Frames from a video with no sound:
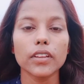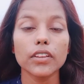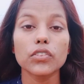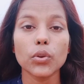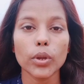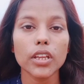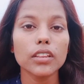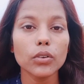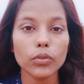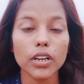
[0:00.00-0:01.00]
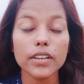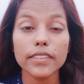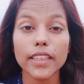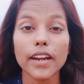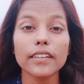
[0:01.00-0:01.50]
is doing in the world,
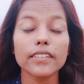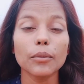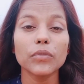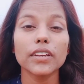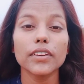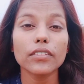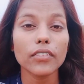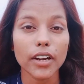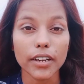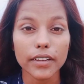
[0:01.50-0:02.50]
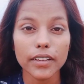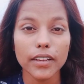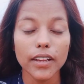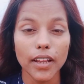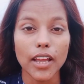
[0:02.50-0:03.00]
that is something different.
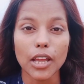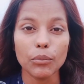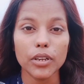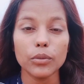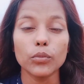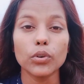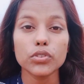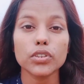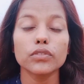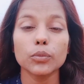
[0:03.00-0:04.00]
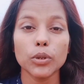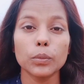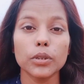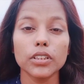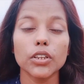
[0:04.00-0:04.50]
I mean, most of the
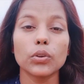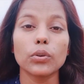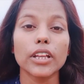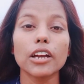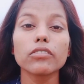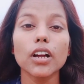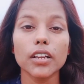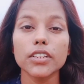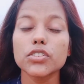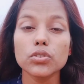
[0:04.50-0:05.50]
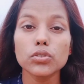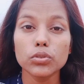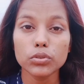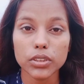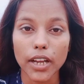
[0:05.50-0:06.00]
people, they don't have courage to
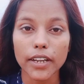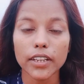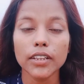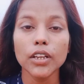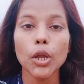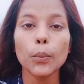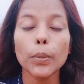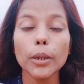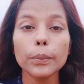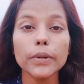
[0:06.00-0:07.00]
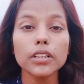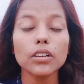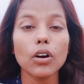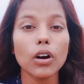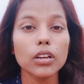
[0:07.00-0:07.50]
do that. People
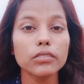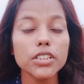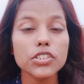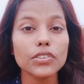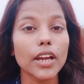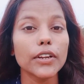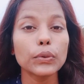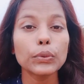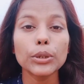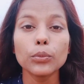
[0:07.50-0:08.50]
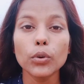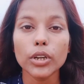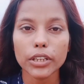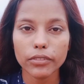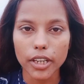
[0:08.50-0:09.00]
always try to
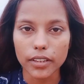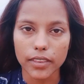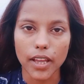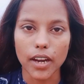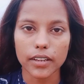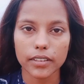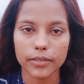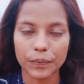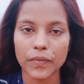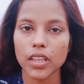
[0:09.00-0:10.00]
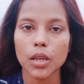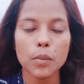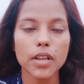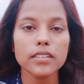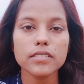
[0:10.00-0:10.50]
demotivate that
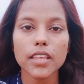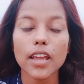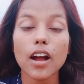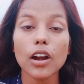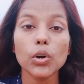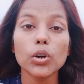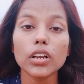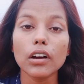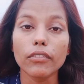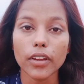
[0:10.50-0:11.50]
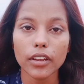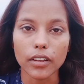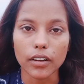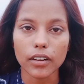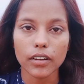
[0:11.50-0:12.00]
because they are not aware